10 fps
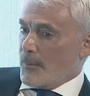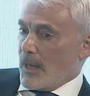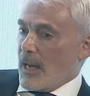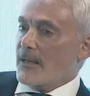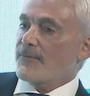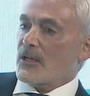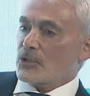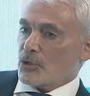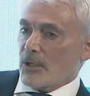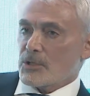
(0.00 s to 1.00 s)
And
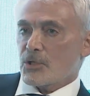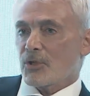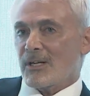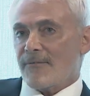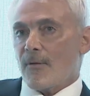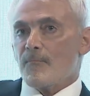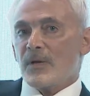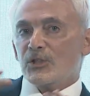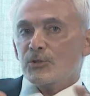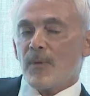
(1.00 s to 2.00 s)
eventually, so you're going to have a
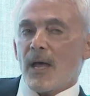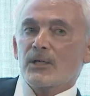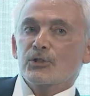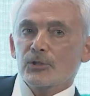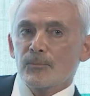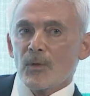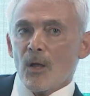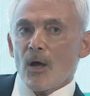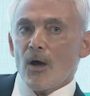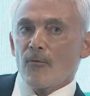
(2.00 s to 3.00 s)
mishmash
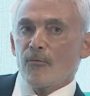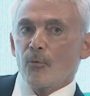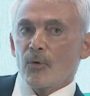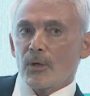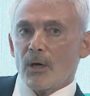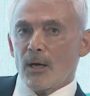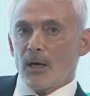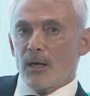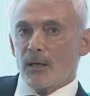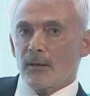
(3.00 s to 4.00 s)
of
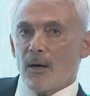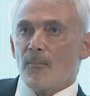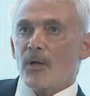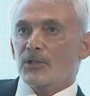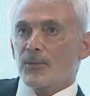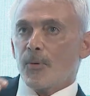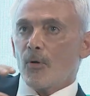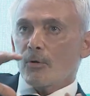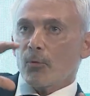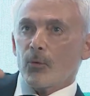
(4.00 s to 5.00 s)
a
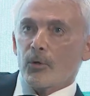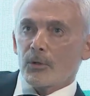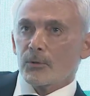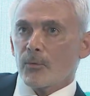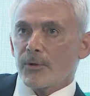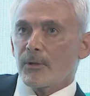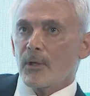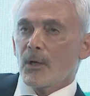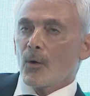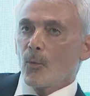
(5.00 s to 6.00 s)
multipolar world with
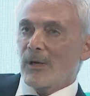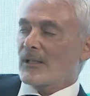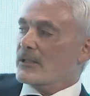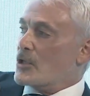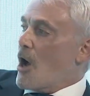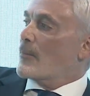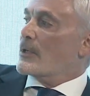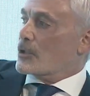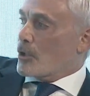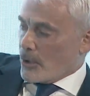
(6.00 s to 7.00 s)
weakly
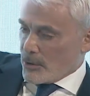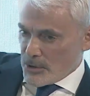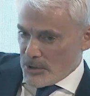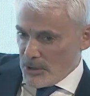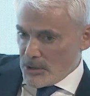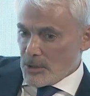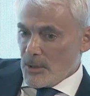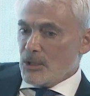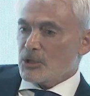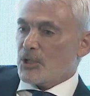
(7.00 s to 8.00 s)
dominant currencies
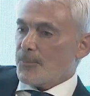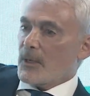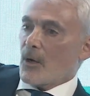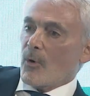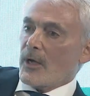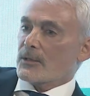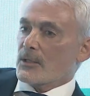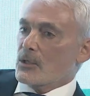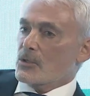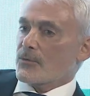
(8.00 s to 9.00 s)
chipping away at the
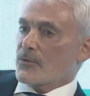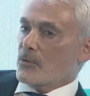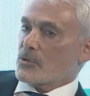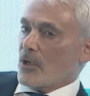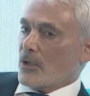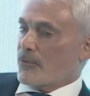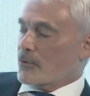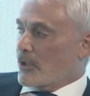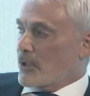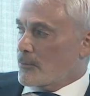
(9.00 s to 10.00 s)
use of the US dollar for
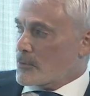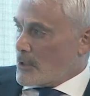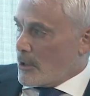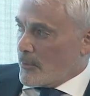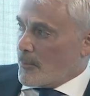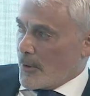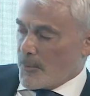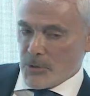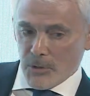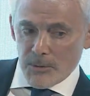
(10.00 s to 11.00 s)
trade and settlement
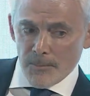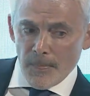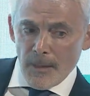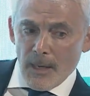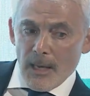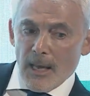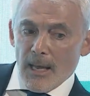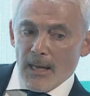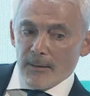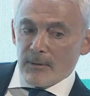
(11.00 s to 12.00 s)
purposes.
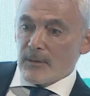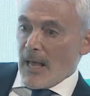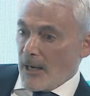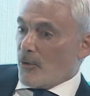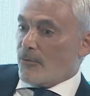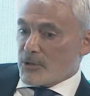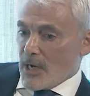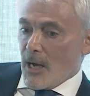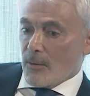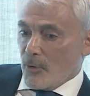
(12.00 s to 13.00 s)
And that over
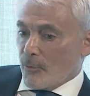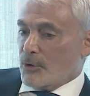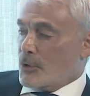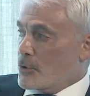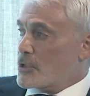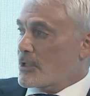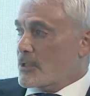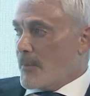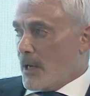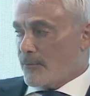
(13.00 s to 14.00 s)
time will reduce the
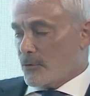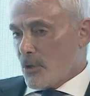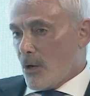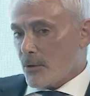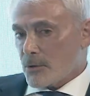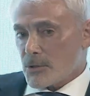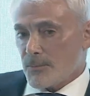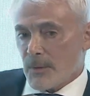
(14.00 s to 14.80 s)
demand for dollars.